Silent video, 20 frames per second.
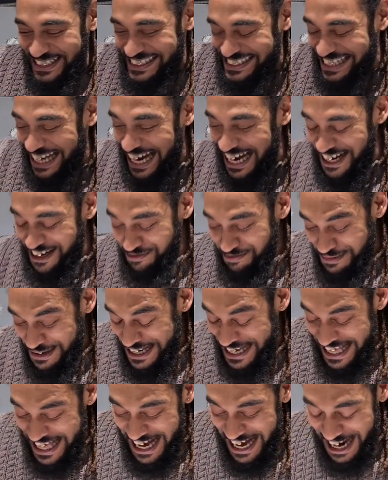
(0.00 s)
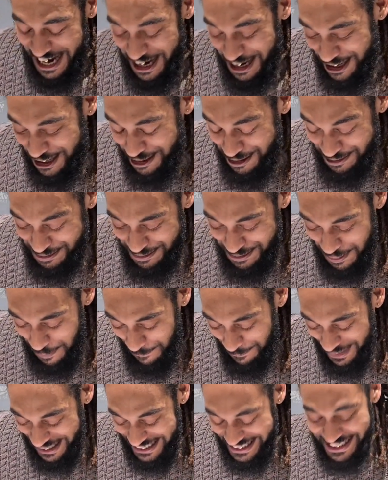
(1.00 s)
time.
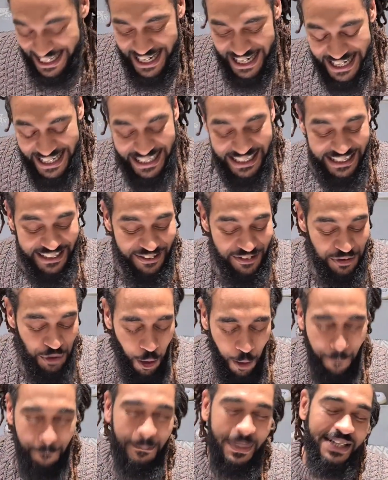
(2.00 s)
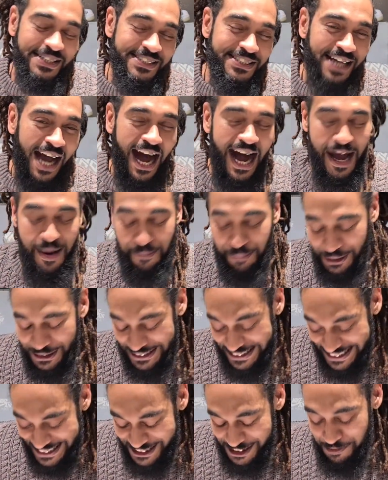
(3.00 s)
But yeah, not much hype on
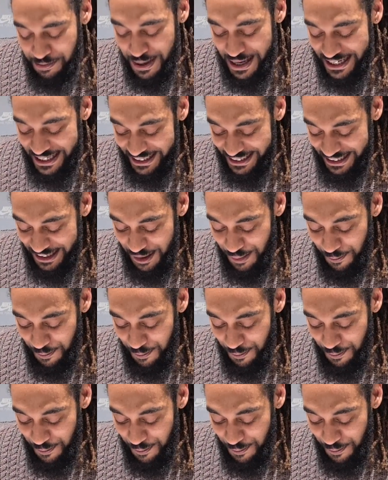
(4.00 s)
this pair,